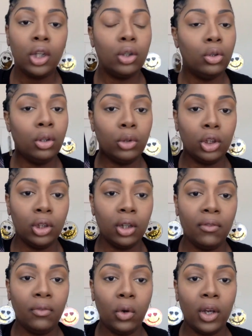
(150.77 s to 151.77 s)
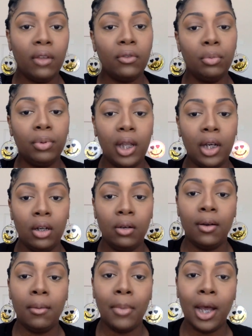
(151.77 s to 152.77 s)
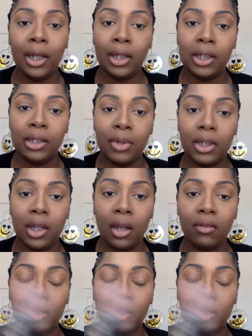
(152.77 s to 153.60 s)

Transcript: you know what you're looking for if you're planning on buying this mascara.